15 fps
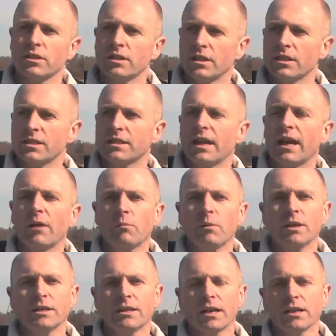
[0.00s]
to this
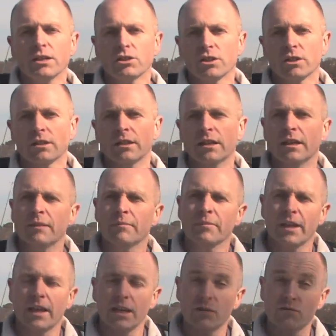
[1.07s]
downwind danger.
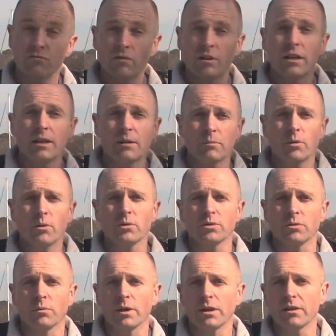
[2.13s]
And it's really
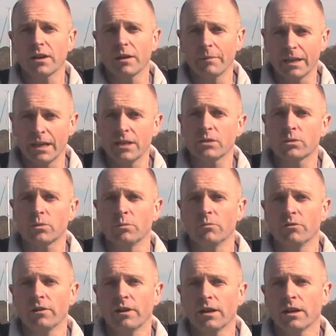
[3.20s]
important when you're coming into a
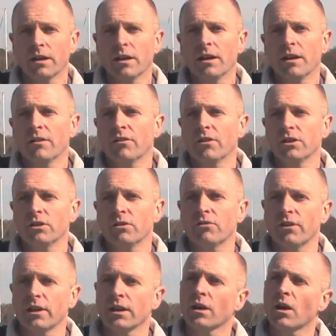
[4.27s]
marina that you
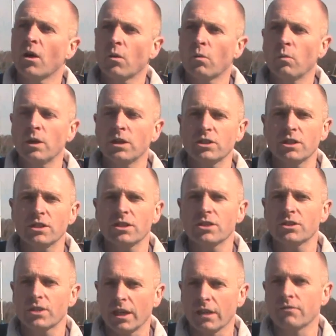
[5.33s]
think which is the
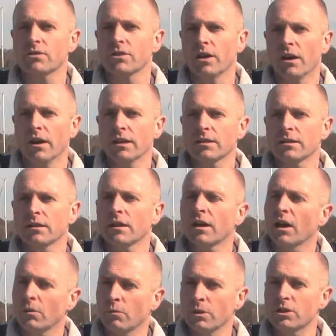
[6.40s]
safe side
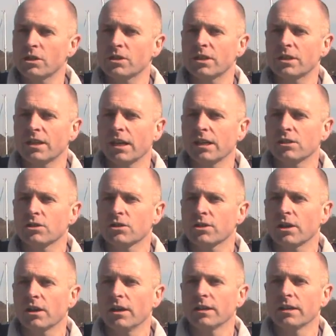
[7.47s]
and which is the danger
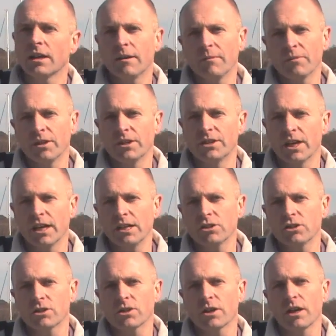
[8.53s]
side. The
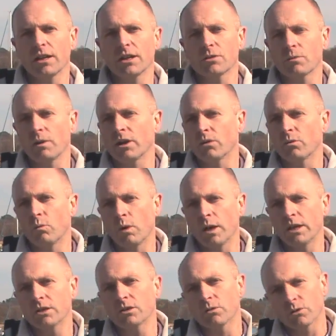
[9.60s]
danger side is where the
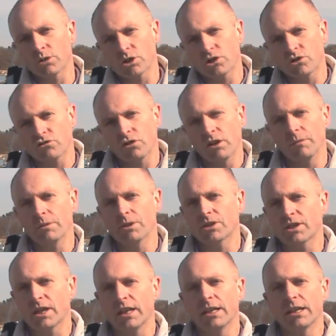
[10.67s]
wind or the stream is
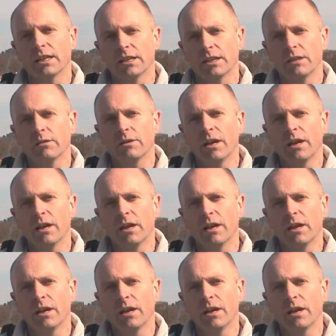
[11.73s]
taking you,